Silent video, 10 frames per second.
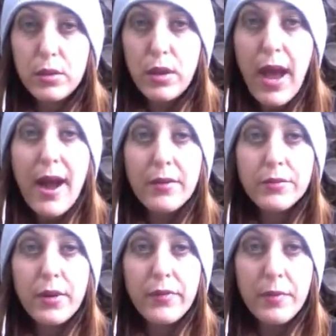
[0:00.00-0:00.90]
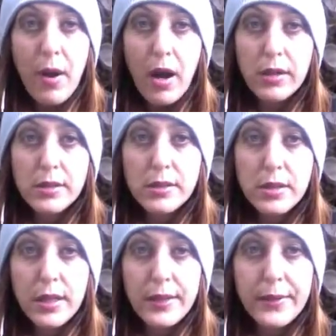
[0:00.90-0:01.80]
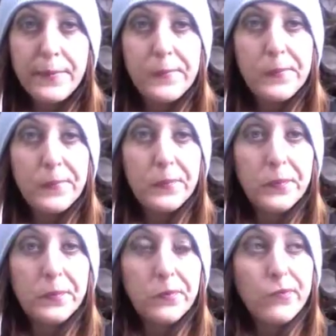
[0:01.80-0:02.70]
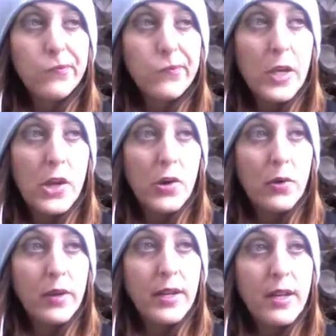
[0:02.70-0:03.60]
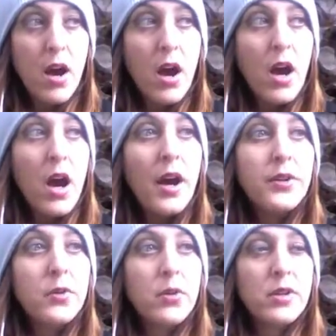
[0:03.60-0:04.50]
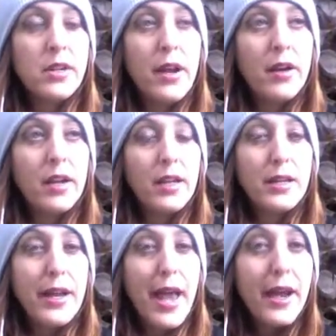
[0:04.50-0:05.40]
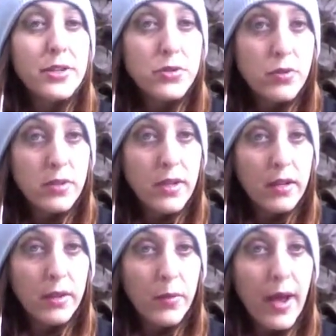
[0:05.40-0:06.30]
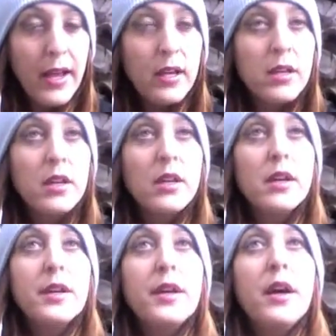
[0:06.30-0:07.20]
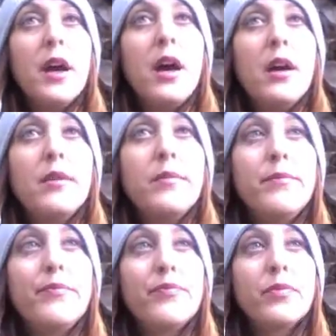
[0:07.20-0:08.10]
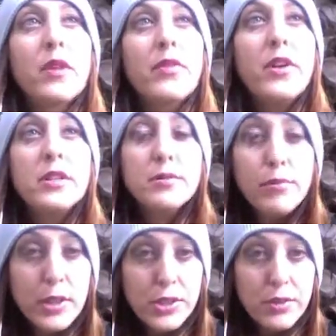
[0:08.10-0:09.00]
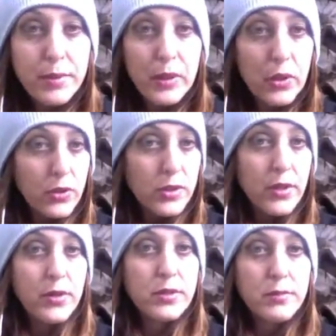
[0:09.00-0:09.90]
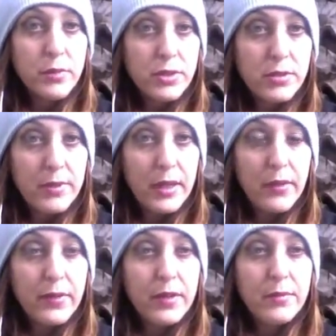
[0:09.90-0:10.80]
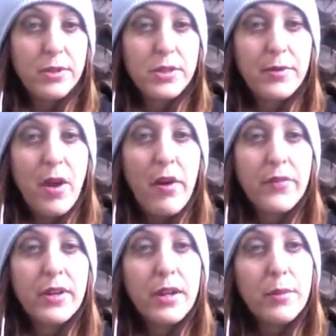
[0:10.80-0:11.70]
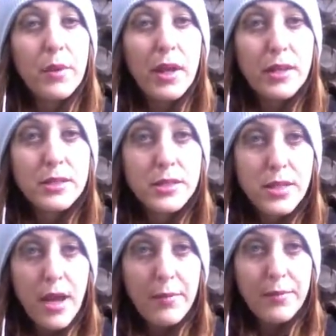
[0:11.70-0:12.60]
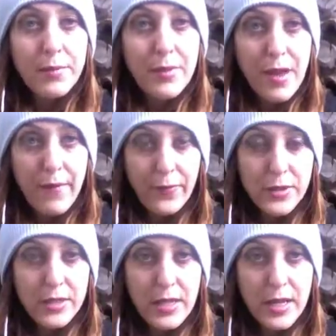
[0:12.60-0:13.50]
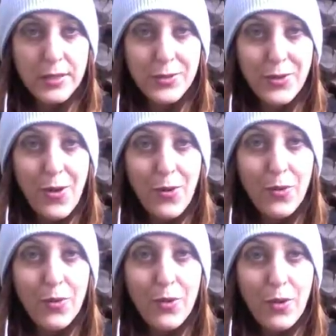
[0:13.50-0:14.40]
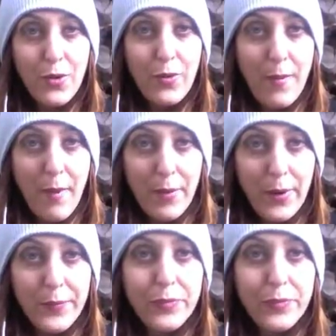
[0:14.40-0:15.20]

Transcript: out of the box and in an extraordinary way, there is much to be learned, and there is much to be given and much to be offered. And I'm going to stop there for today. So remember,